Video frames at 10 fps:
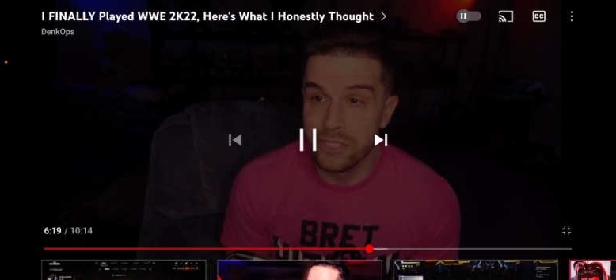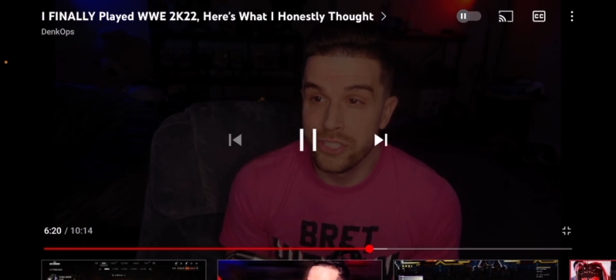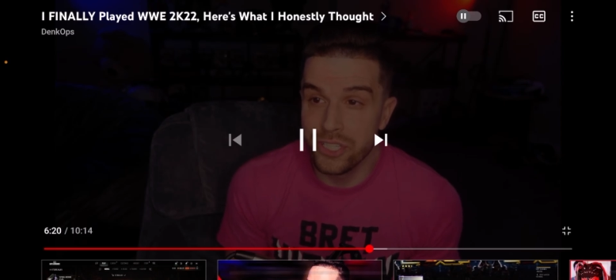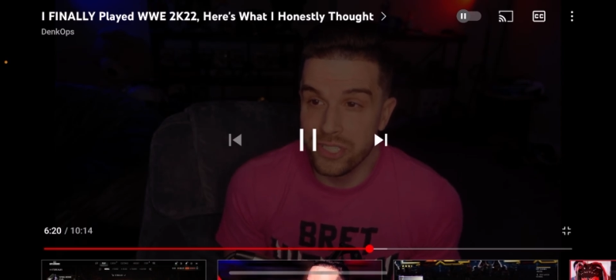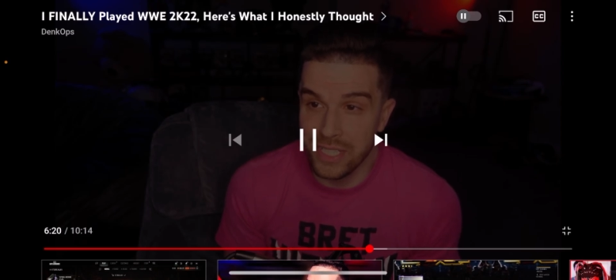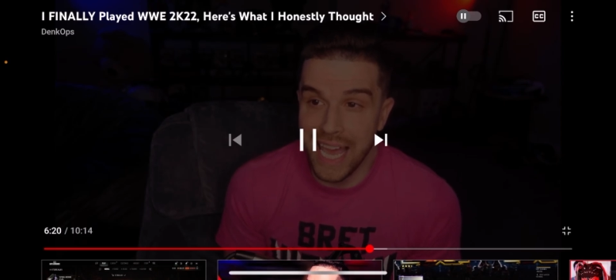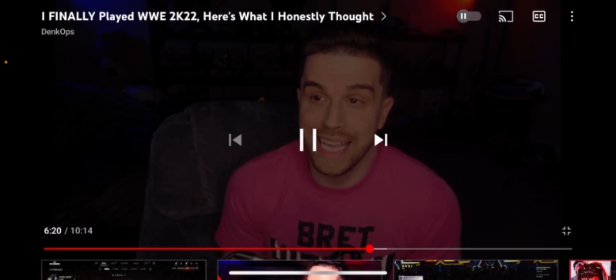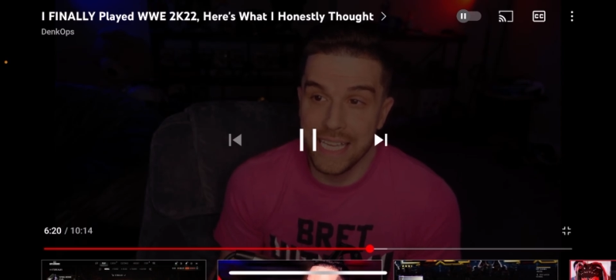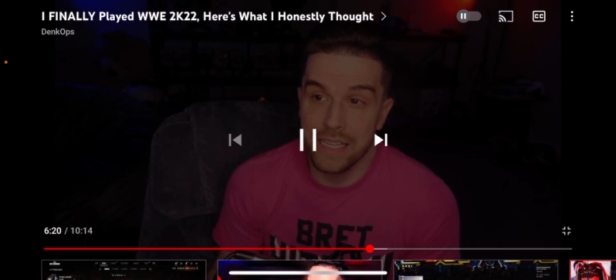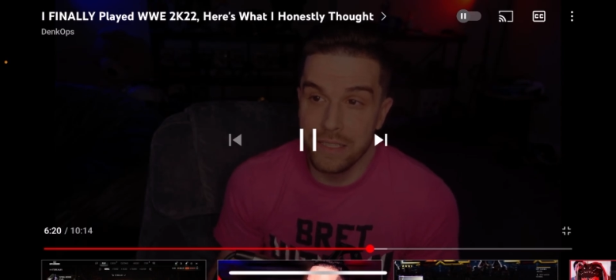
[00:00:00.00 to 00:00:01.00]
just
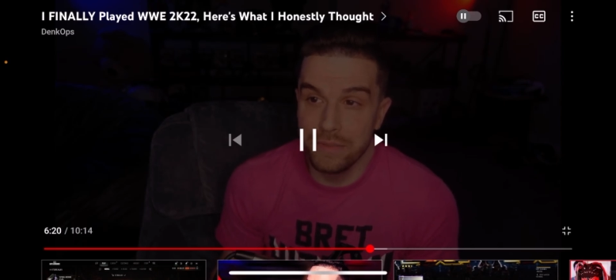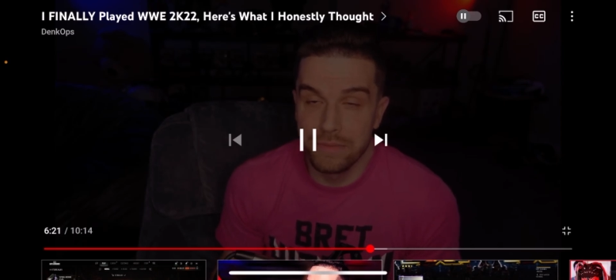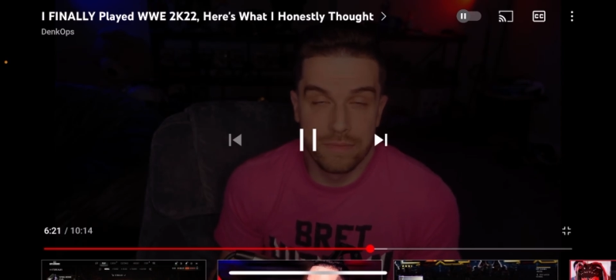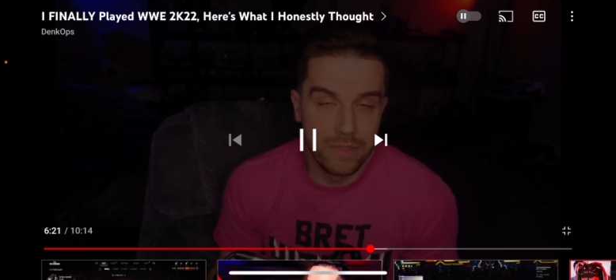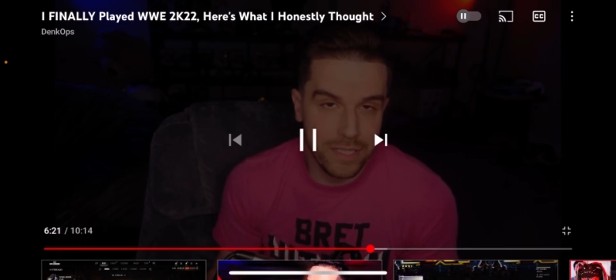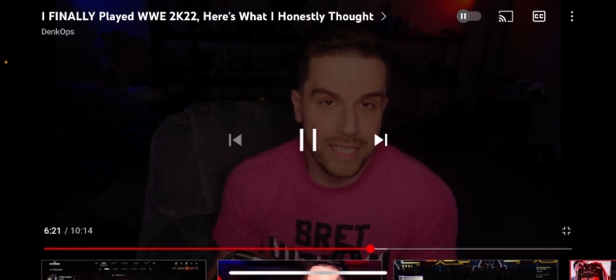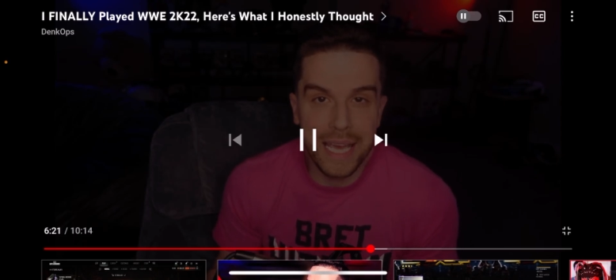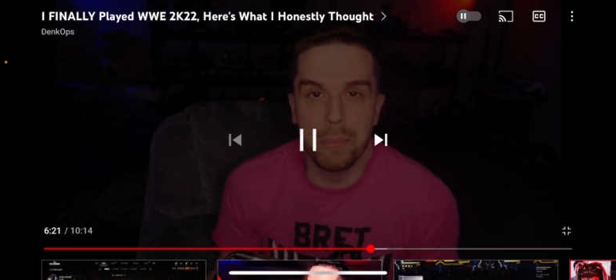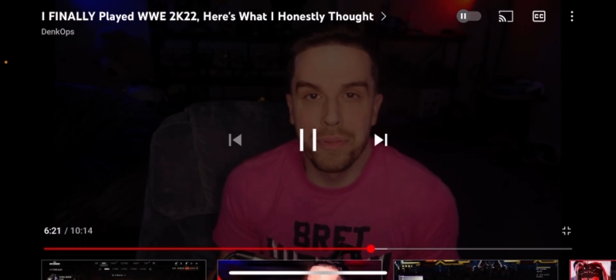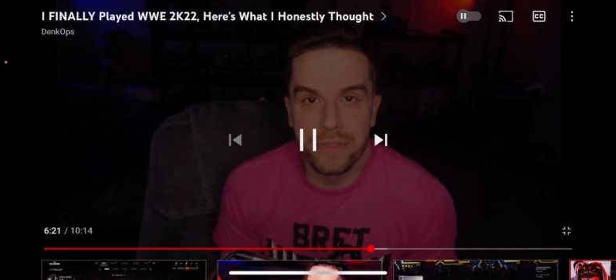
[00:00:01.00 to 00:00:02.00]
lacking the
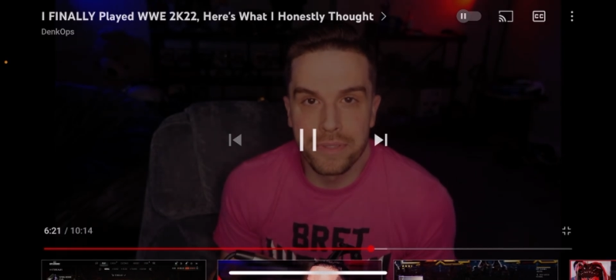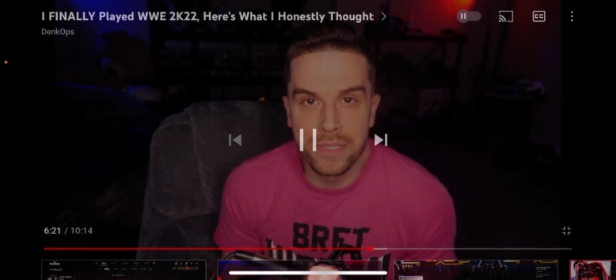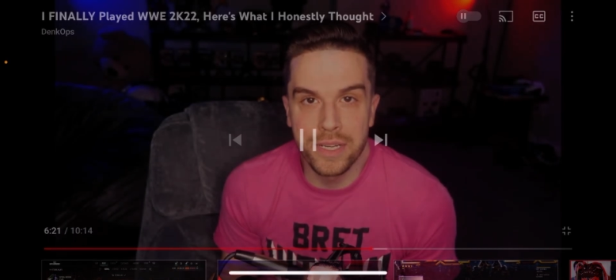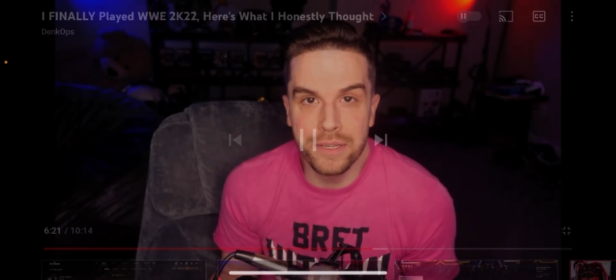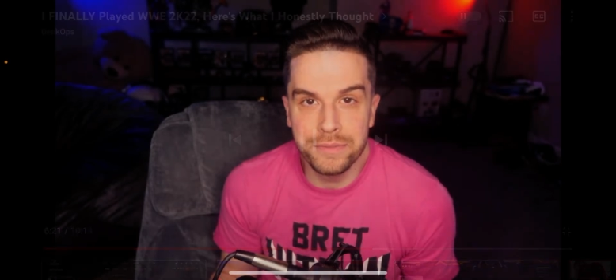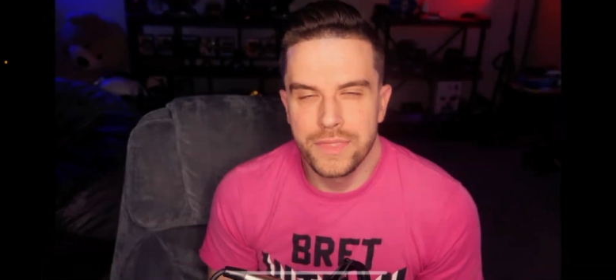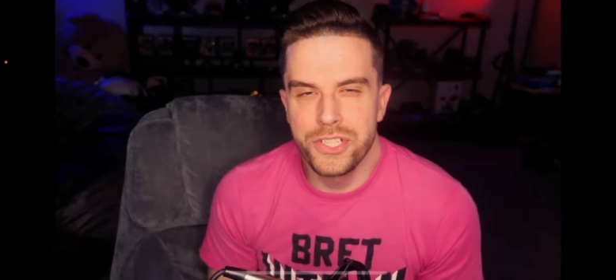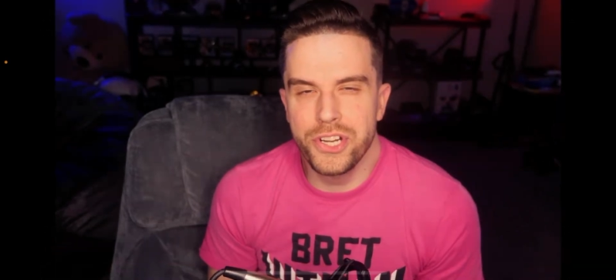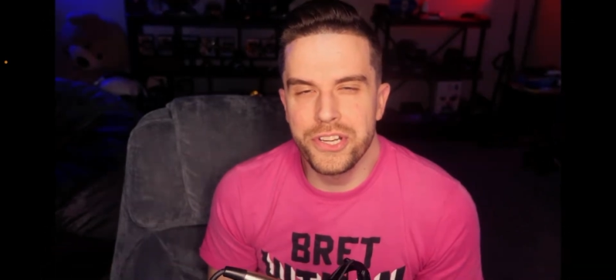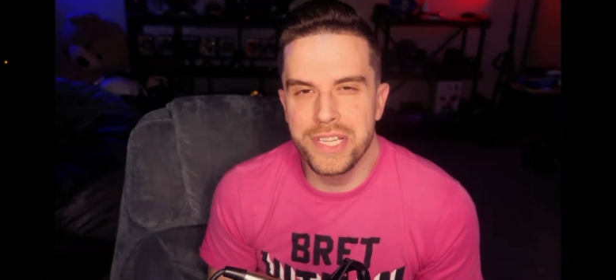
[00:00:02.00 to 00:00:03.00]
depth, you know? You
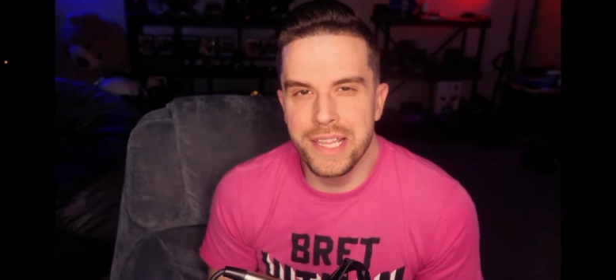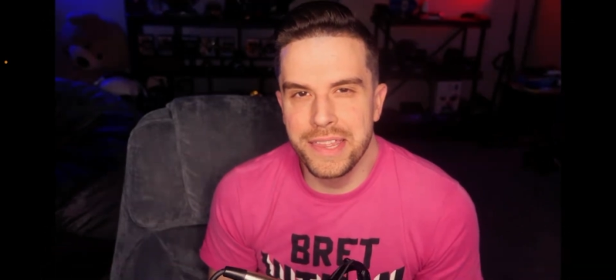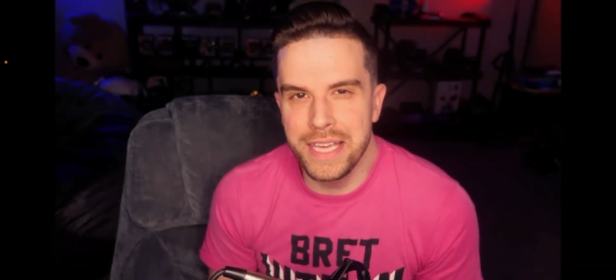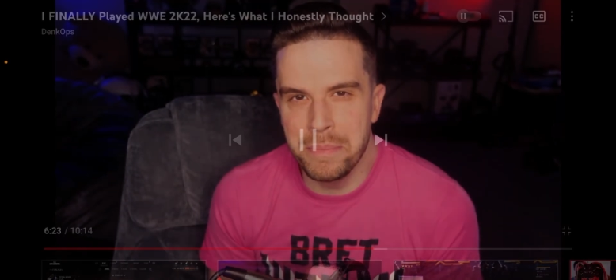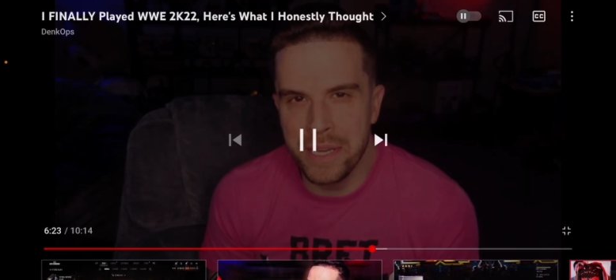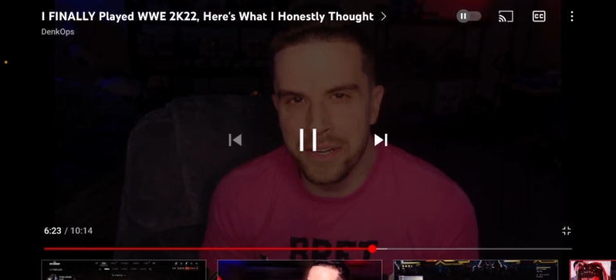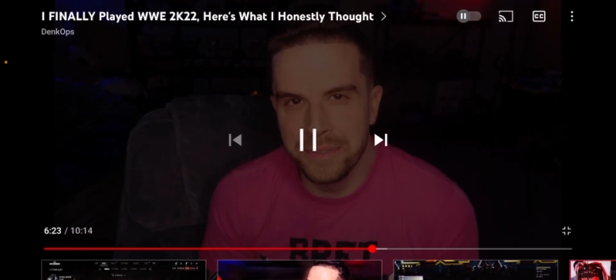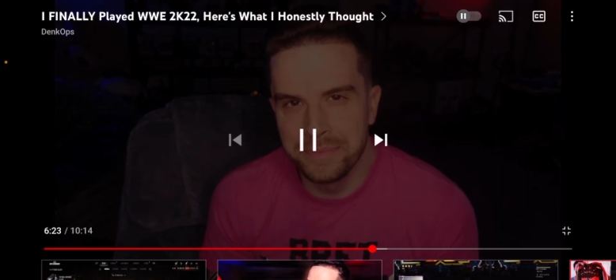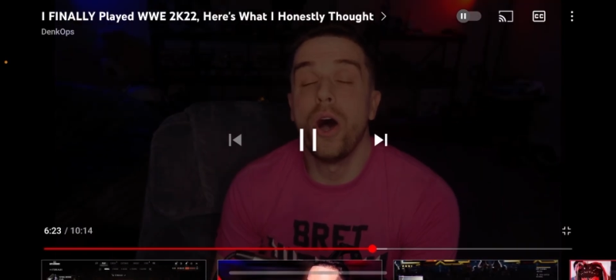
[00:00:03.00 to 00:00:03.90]
starting to see a theme here?